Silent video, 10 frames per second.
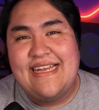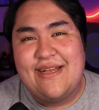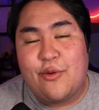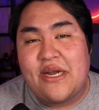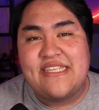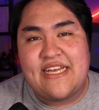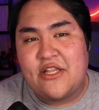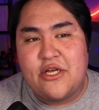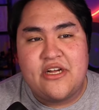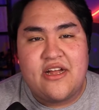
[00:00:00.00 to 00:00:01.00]
We're gonna take a
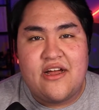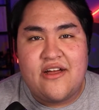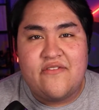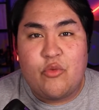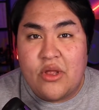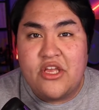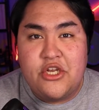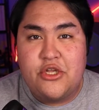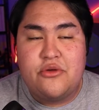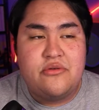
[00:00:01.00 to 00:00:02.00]
look of what you can
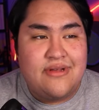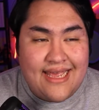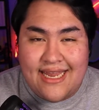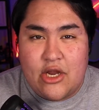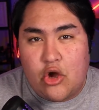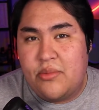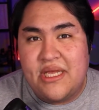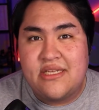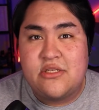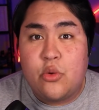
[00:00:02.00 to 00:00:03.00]
do in
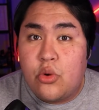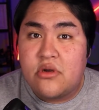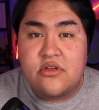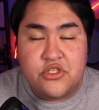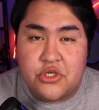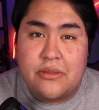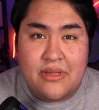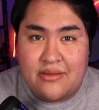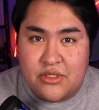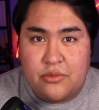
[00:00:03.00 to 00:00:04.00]
OBS or
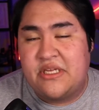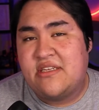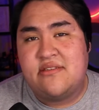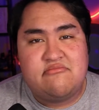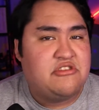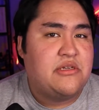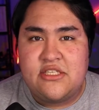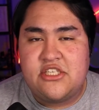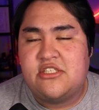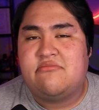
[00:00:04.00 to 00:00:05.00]
Streamlabs OBS to
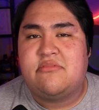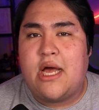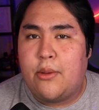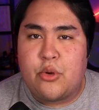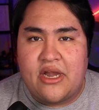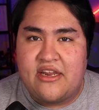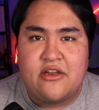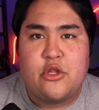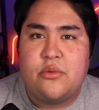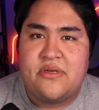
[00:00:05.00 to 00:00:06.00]
just upgrade it a
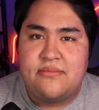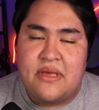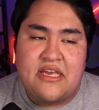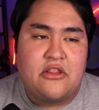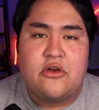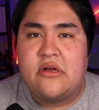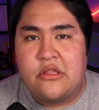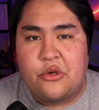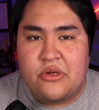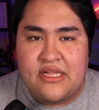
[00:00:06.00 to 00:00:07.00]
little bit, make it look a
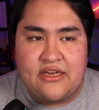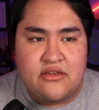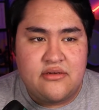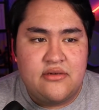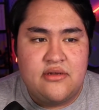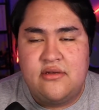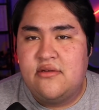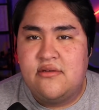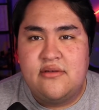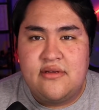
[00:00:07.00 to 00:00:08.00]
little cleaner.
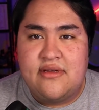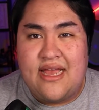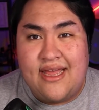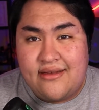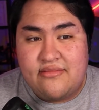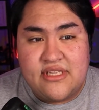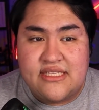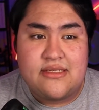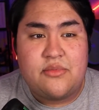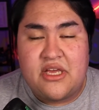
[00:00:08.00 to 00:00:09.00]
And this is
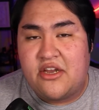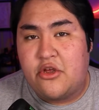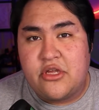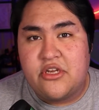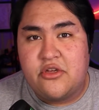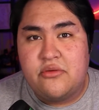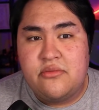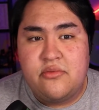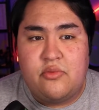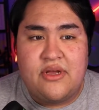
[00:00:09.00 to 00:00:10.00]
something I know you can do
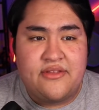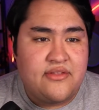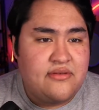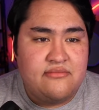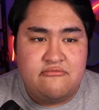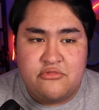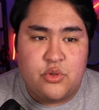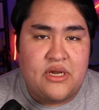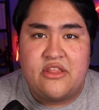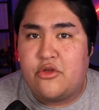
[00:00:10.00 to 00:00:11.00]
with
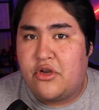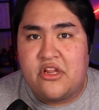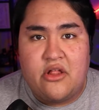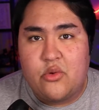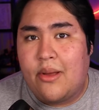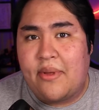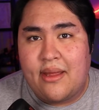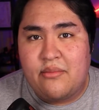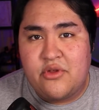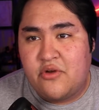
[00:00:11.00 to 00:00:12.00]
$20, $30 webcam
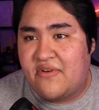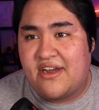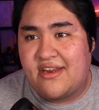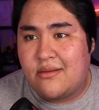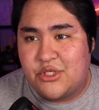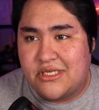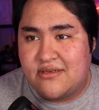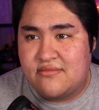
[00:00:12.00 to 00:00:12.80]
you'll find on Amazon.